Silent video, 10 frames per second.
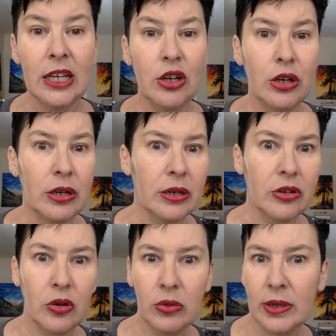you're
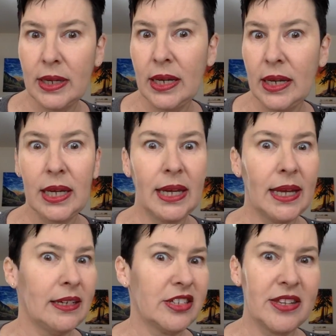totally
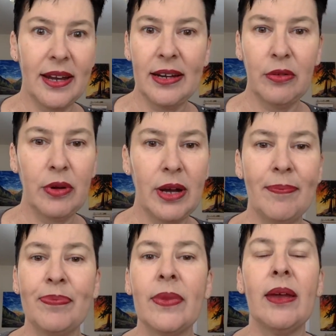getting stuck in a rut,
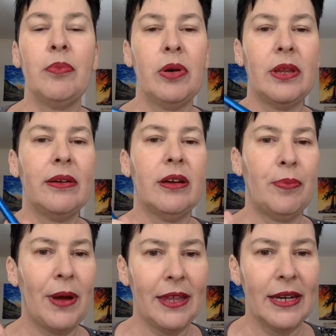pull out your
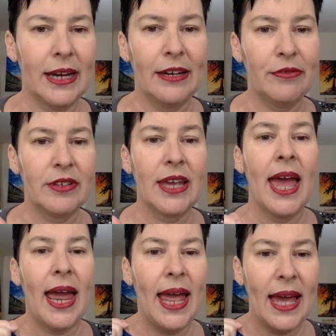palette knives
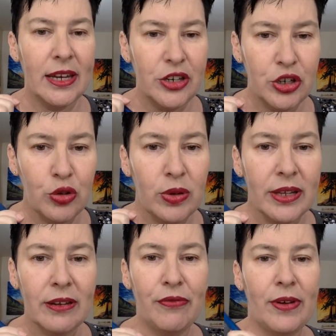and do a
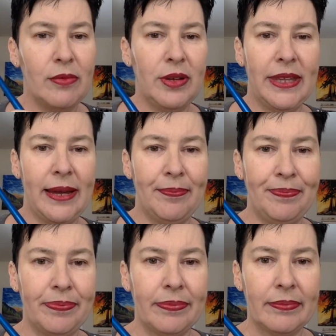little fun with them,
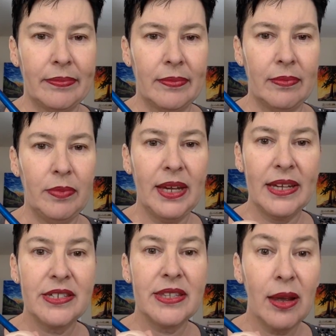
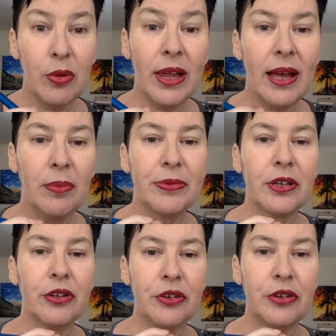because they will help to
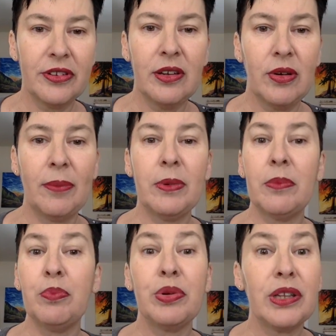loosen you up
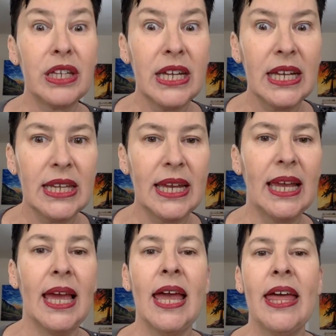completely.
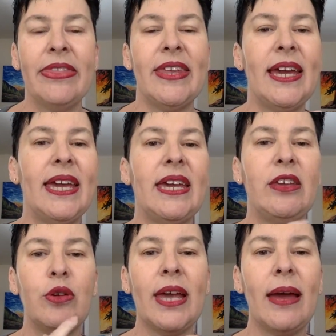
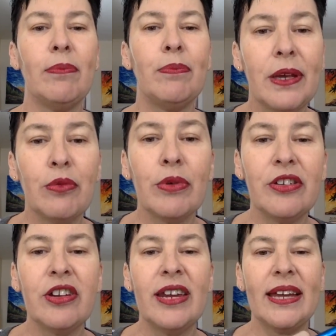You can't be
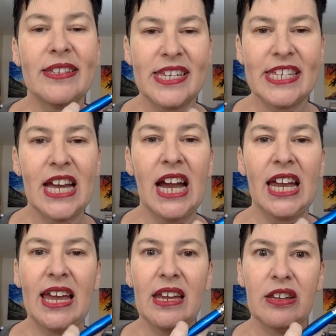rigid and stuck
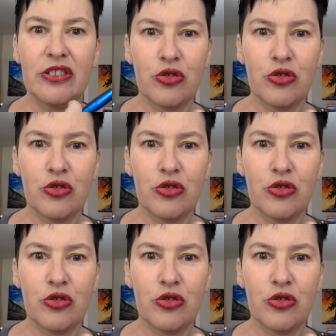and,